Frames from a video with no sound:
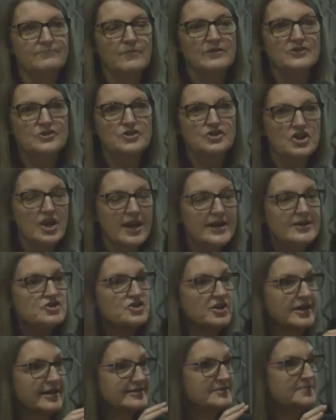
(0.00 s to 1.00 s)
change
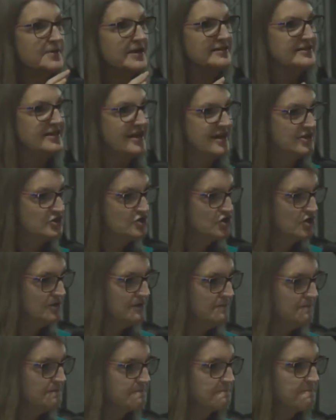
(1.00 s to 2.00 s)
in
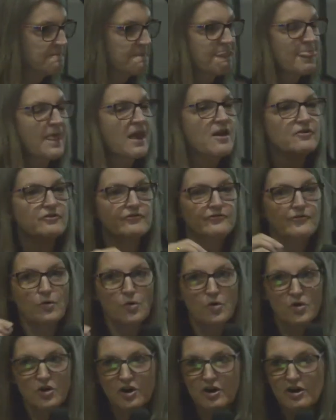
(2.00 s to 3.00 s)
expectation
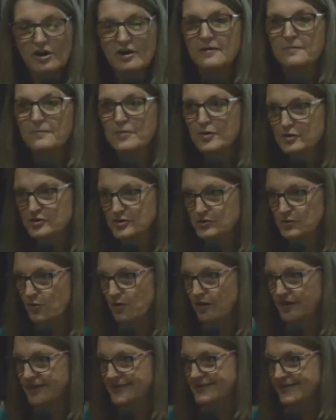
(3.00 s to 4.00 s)
for personal
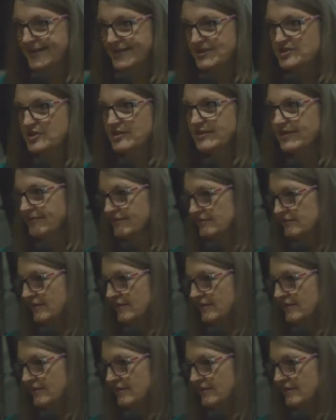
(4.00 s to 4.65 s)
organization in the